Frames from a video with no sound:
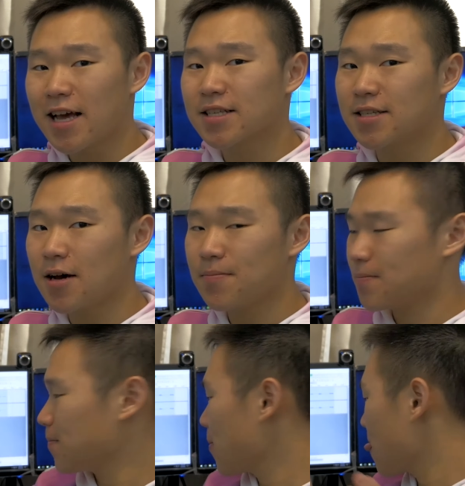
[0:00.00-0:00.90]
next
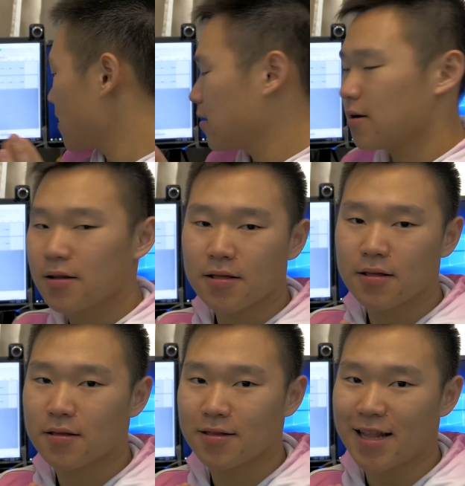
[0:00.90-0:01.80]
up,
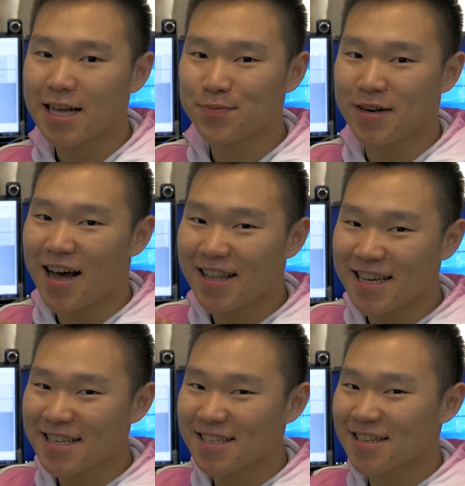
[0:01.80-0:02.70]
last but not
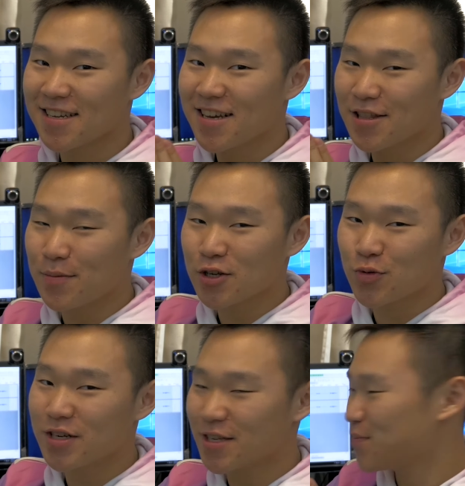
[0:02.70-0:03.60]
least, the
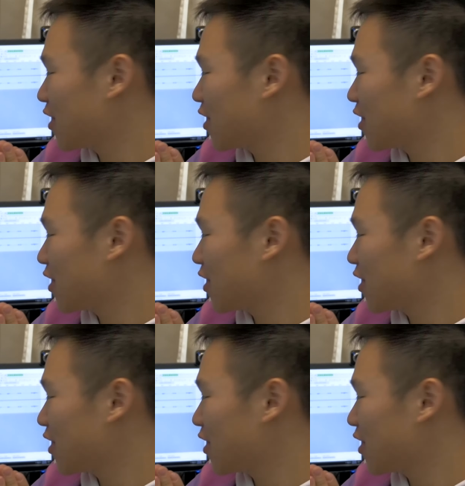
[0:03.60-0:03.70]
most recent